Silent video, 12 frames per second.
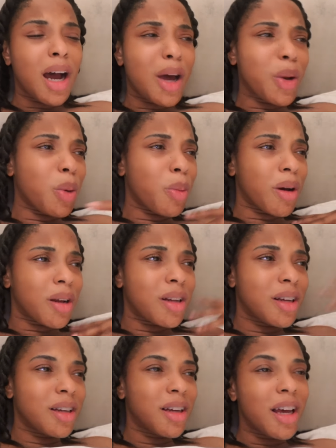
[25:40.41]
I know, but
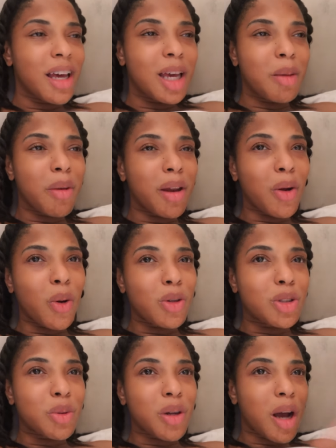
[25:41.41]
him getting
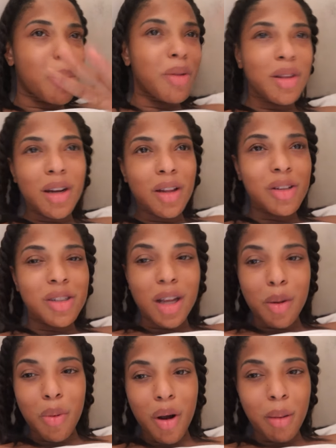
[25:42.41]
older will come with another
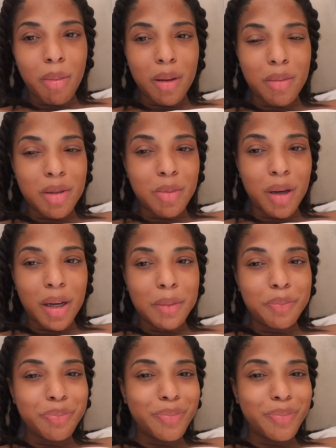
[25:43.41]
set of problems, but